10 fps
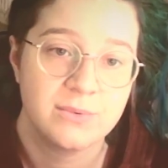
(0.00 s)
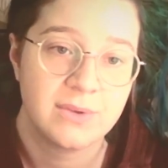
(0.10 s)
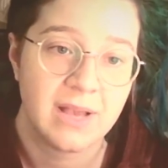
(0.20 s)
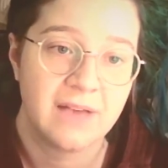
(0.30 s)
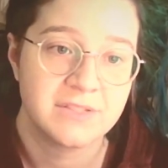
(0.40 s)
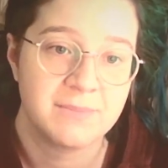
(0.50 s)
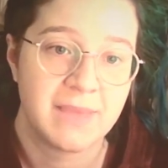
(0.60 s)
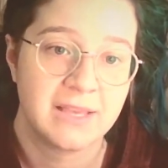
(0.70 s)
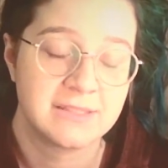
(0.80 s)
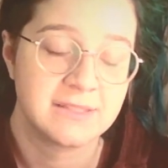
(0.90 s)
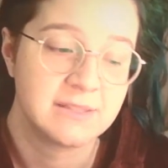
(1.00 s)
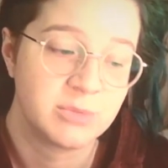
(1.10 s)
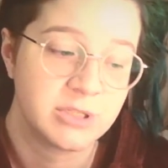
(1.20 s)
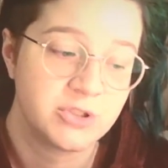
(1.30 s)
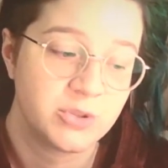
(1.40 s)
have to make a
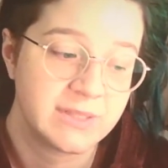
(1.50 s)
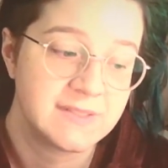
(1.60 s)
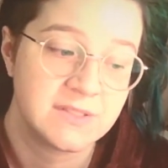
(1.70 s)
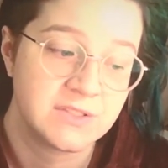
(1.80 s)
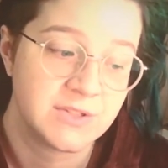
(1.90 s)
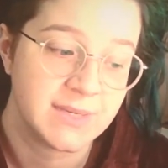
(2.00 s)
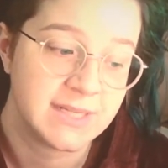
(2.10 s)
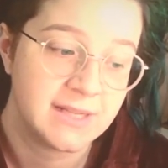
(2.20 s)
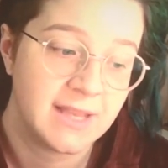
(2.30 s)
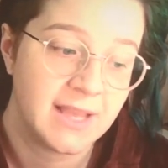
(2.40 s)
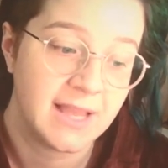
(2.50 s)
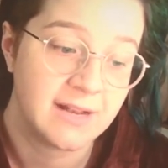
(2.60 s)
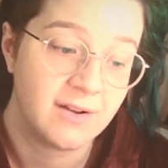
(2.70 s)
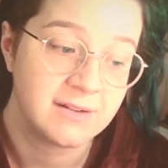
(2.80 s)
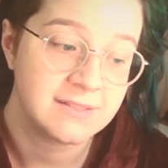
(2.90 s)
deliberate choice to do it. And
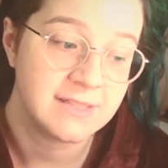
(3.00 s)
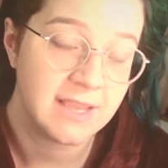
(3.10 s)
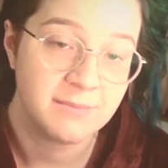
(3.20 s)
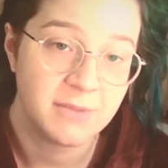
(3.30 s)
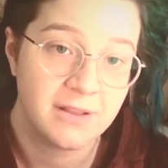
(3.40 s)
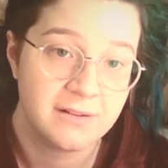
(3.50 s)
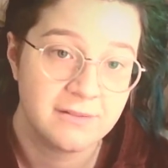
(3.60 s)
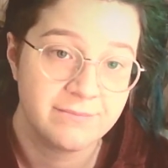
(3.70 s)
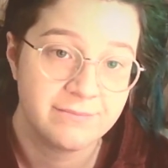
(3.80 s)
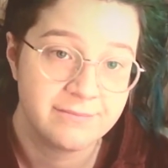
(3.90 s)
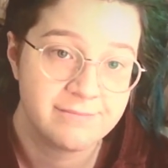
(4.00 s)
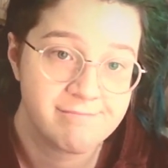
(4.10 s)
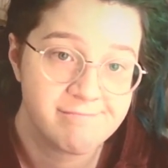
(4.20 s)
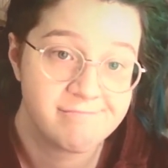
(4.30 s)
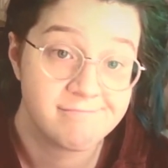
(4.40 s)
honestly, I'm not
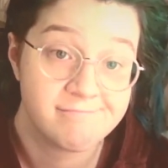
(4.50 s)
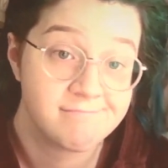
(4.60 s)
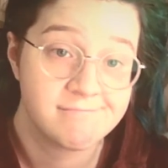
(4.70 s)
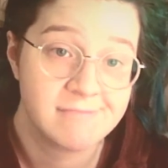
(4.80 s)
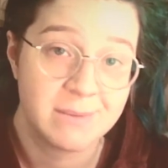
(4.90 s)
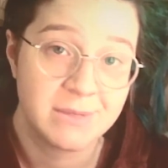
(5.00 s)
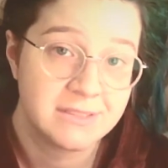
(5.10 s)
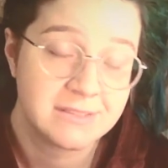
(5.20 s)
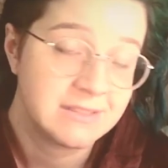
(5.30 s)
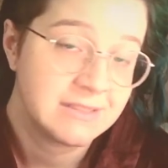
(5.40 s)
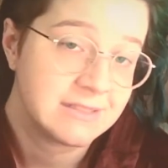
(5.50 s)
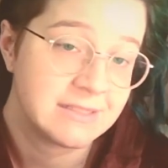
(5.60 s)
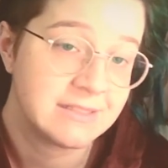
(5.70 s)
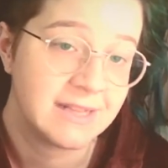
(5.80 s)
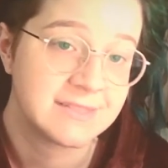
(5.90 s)
as good at
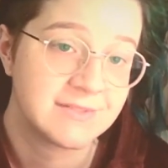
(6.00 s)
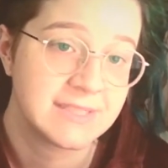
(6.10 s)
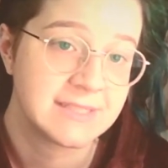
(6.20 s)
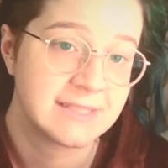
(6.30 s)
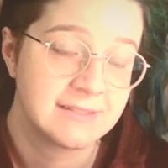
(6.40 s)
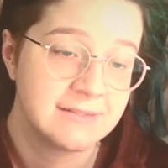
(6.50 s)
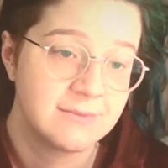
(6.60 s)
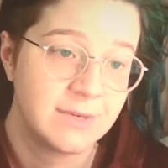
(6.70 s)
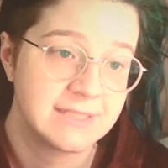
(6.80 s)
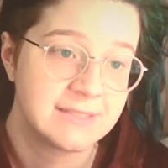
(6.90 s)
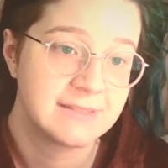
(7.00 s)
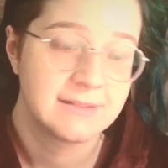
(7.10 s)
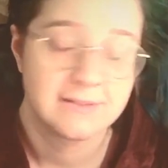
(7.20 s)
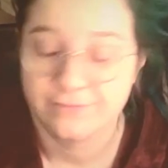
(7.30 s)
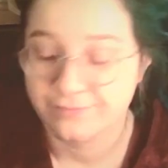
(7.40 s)
it as Vincent was.
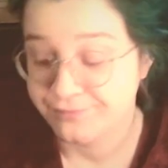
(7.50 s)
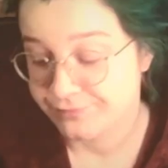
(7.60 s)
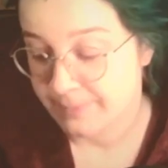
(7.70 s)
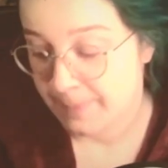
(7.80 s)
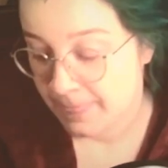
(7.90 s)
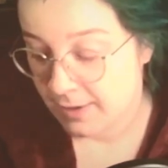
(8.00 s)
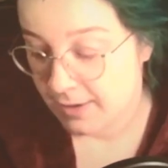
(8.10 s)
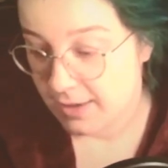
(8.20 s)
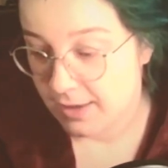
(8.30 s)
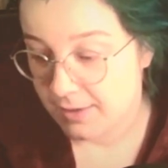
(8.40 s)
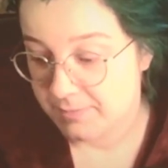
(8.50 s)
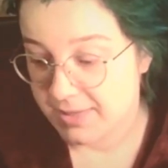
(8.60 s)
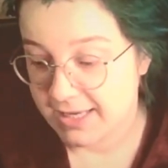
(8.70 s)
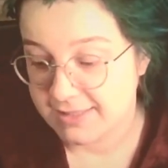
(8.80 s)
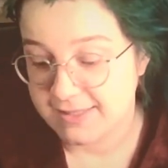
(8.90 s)

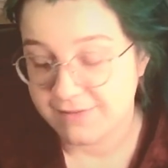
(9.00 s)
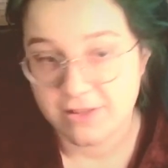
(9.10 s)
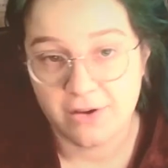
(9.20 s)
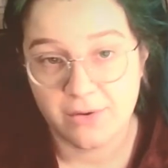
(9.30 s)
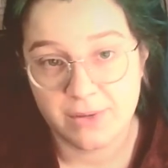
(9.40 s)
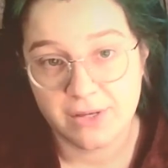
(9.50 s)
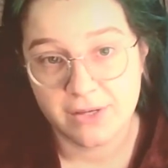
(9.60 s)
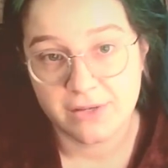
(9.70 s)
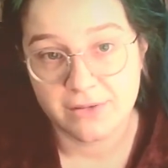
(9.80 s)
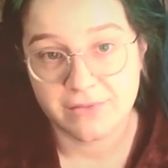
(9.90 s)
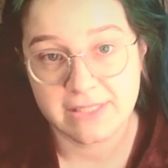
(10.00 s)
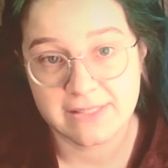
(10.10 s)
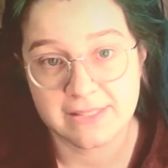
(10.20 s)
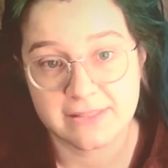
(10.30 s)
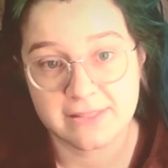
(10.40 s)
Because even though
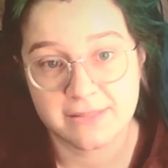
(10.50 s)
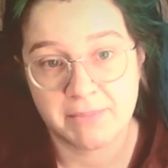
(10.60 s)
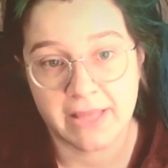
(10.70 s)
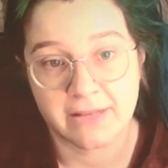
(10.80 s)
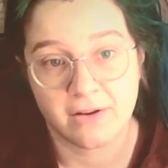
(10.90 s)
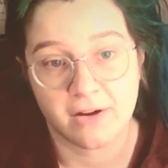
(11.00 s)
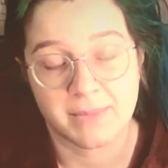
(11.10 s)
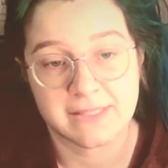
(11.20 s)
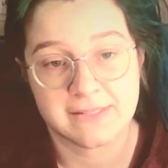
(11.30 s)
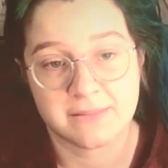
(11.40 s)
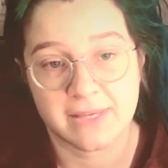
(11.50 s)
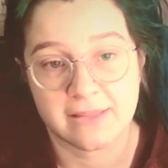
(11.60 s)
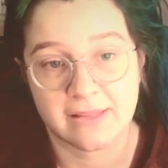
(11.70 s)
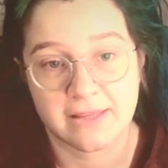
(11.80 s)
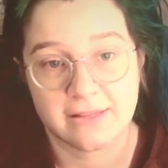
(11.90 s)
Vincent made comments to me
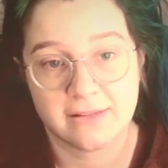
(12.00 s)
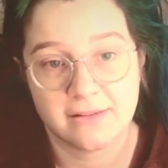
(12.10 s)
that